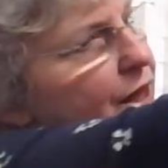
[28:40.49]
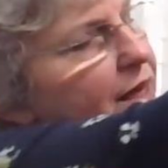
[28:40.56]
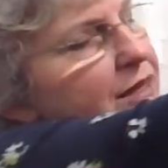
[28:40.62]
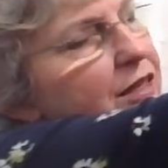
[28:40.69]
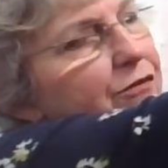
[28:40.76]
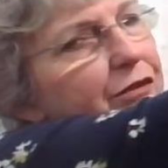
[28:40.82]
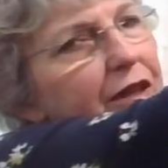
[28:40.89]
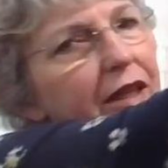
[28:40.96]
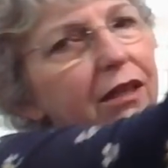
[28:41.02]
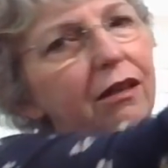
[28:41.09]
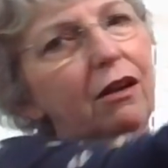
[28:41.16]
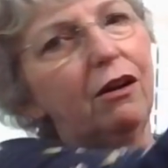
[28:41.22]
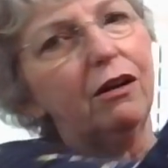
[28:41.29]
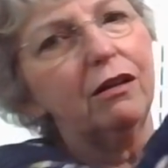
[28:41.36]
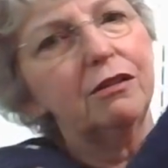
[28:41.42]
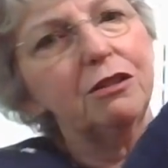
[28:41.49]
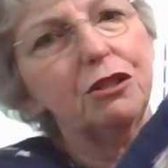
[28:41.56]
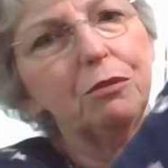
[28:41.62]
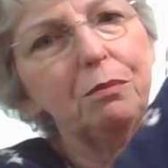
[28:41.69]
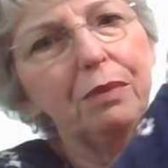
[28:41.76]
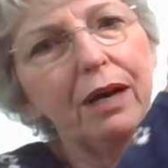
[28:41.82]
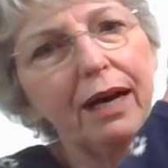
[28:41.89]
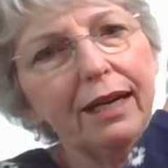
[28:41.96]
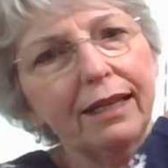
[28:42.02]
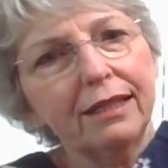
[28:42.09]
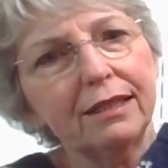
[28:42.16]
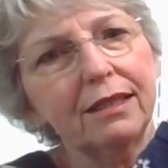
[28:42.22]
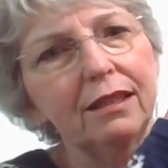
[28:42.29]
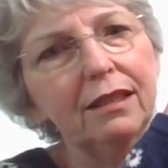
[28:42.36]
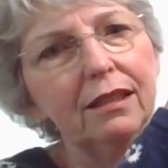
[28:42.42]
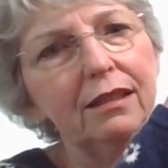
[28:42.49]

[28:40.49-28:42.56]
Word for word: has a very large pocket